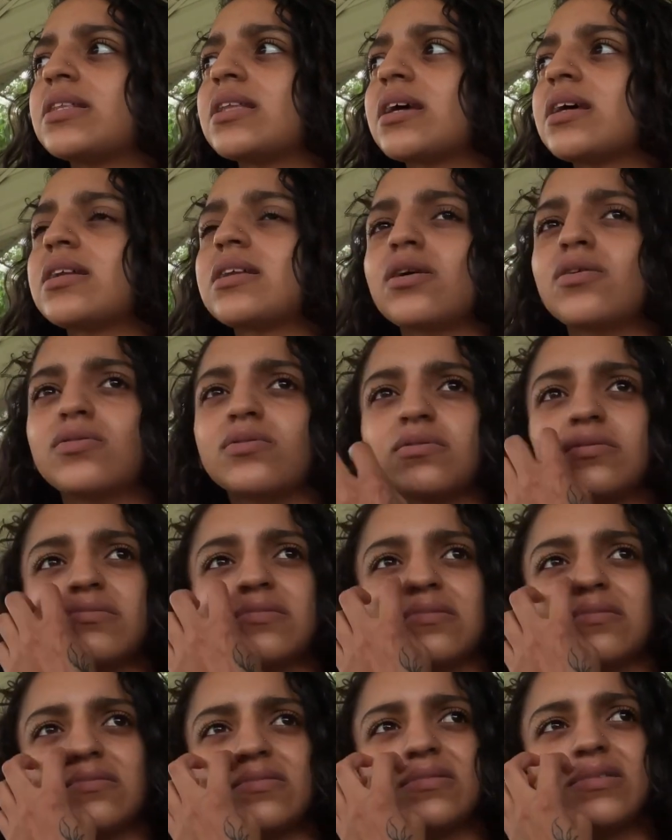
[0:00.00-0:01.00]
Like,
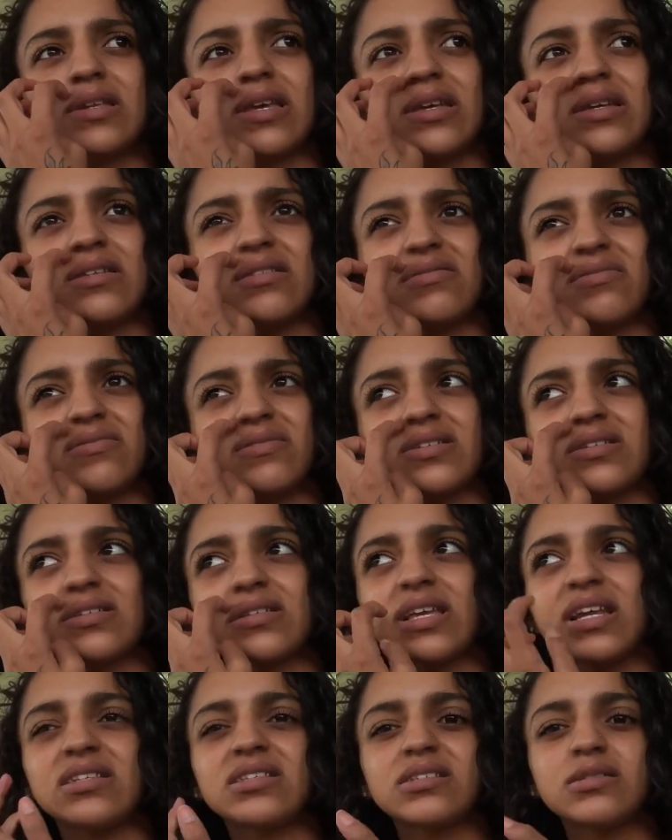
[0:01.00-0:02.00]

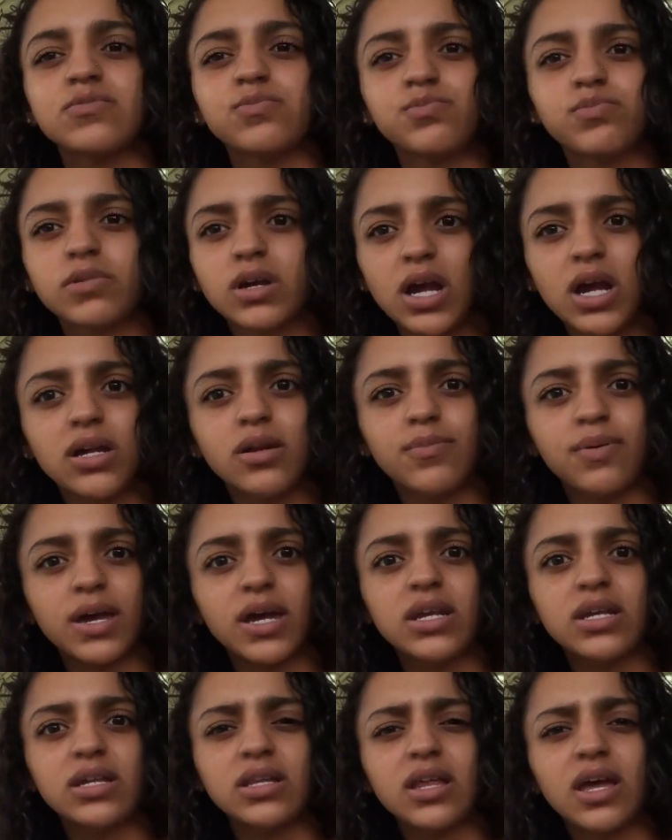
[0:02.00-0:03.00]
that's kind of
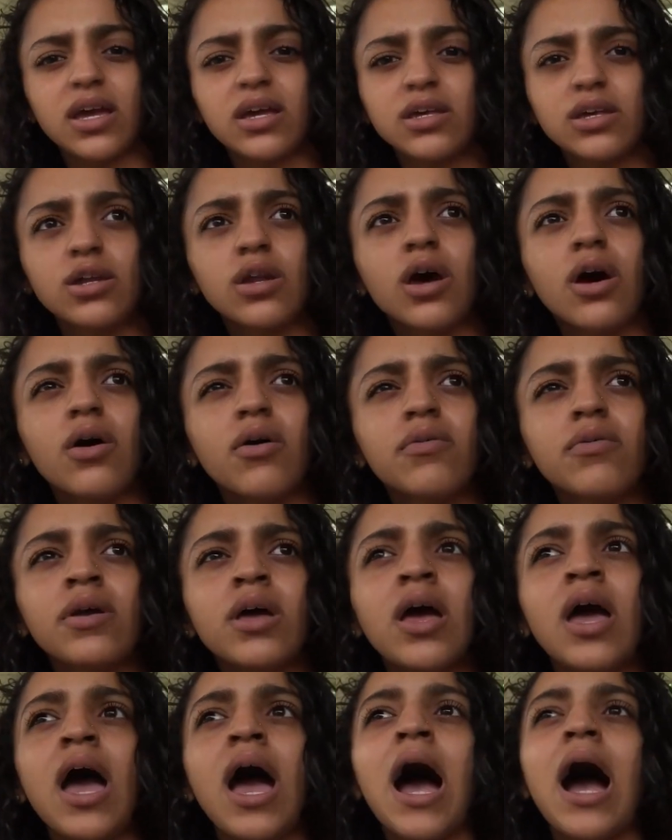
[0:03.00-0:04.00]
petty,
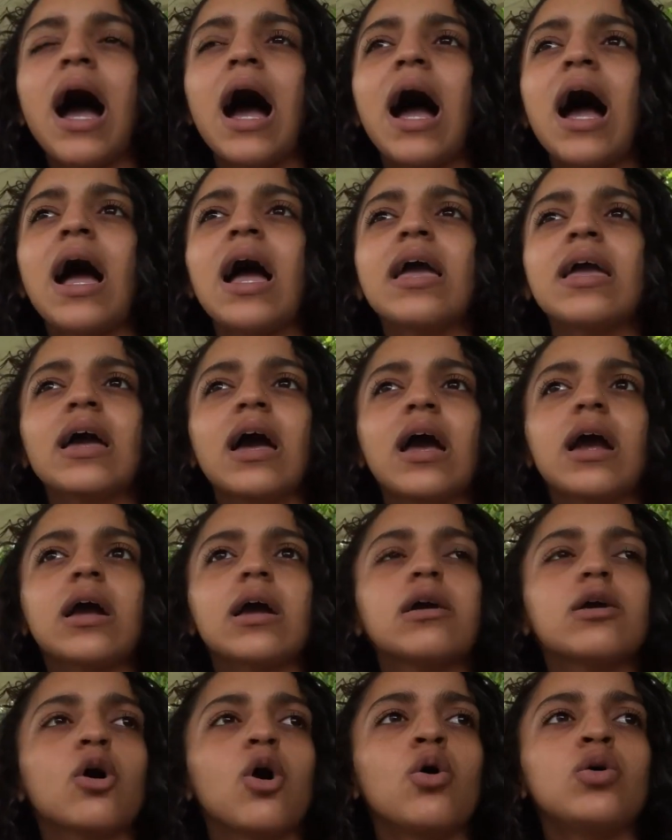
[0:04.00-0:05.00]
I
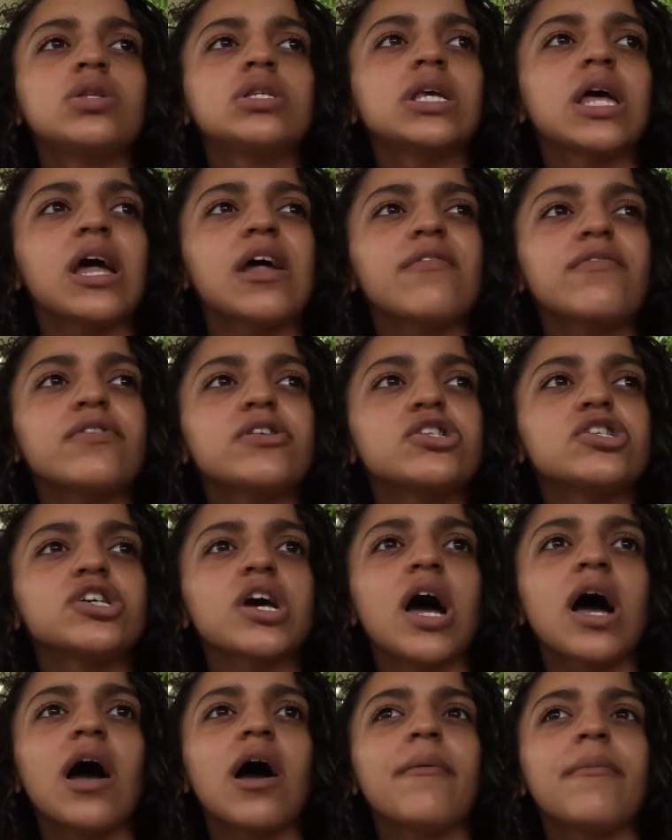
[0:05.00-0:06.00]
go to every
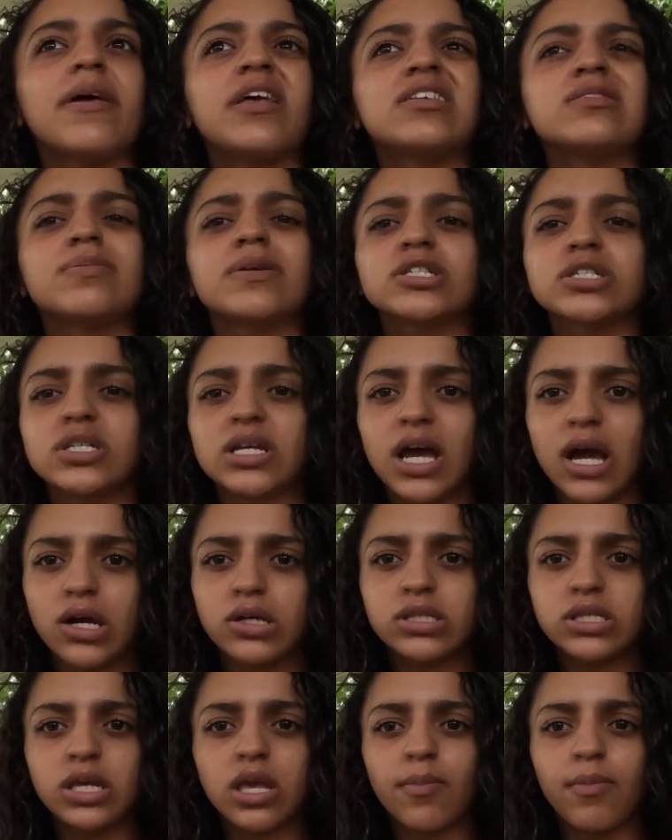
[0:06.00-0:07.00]
job, especially
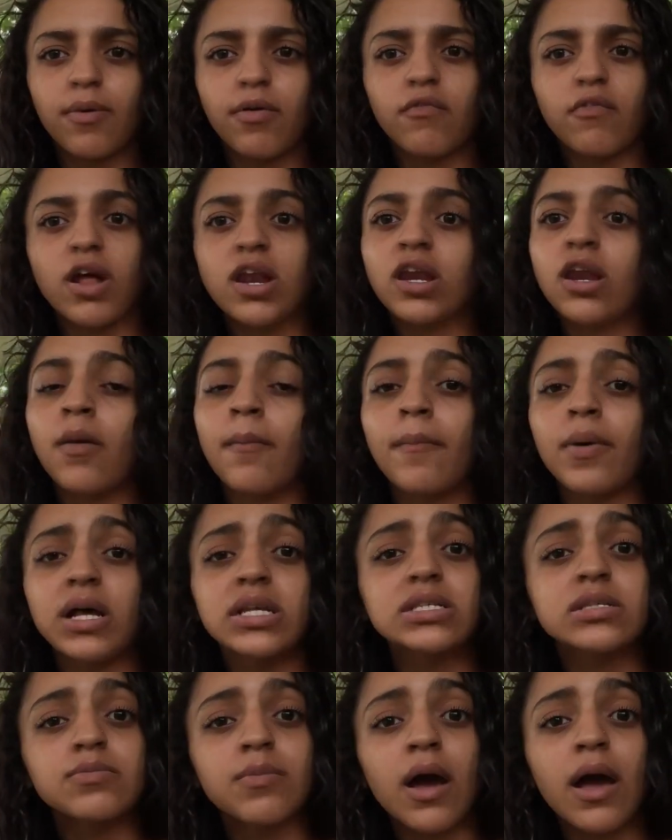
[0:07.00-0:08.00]
housekeeping, ready to
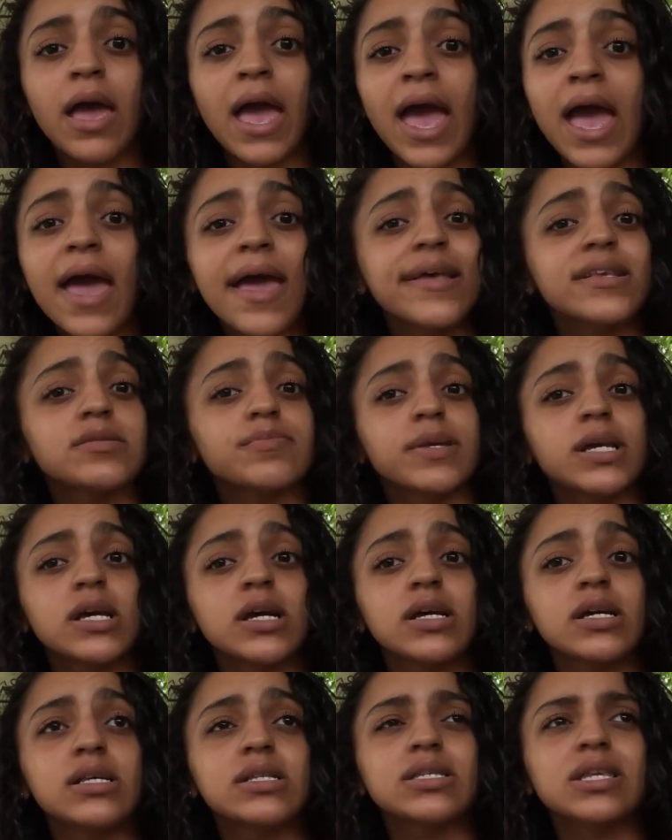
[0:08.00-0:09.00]
bust my ass
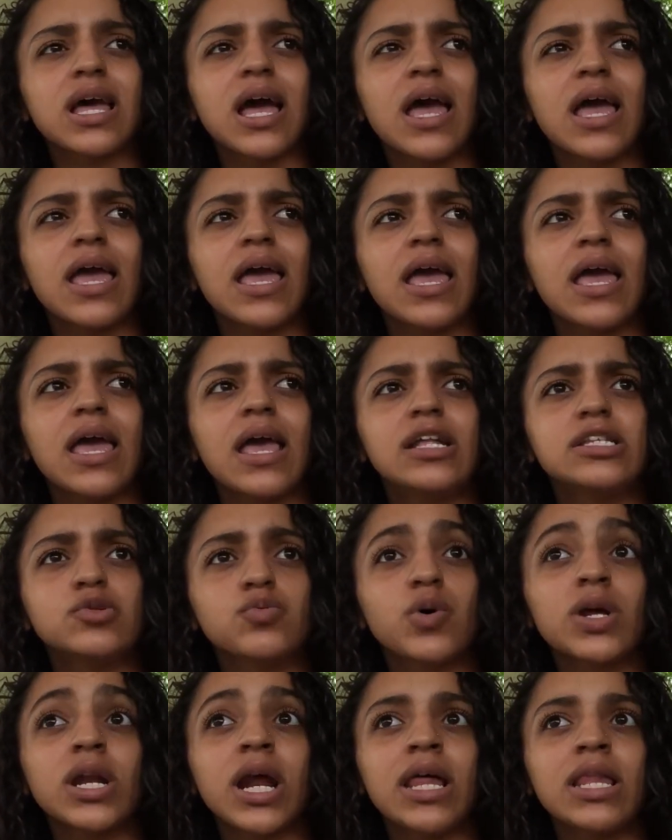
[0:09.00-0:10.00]
because it's
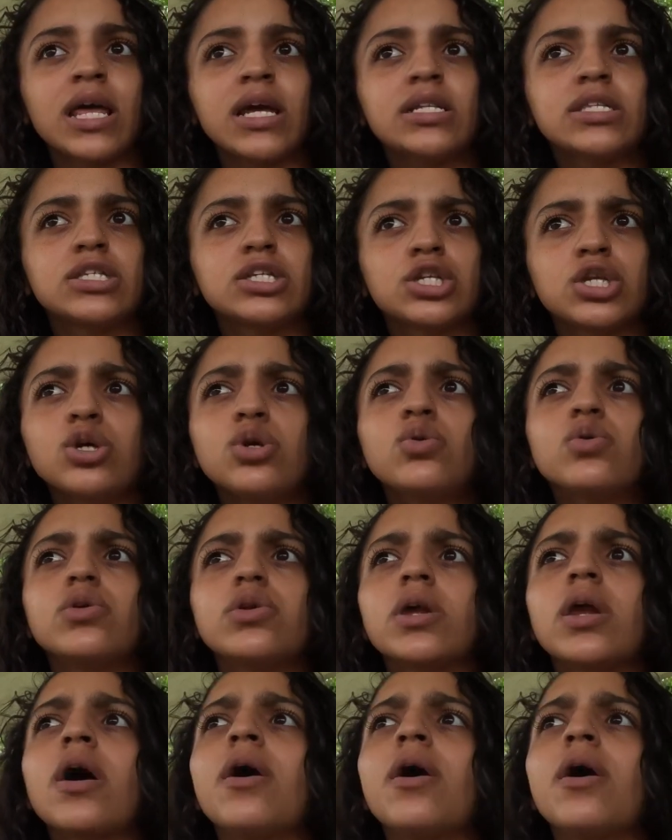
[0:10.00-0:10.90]
what I like to do,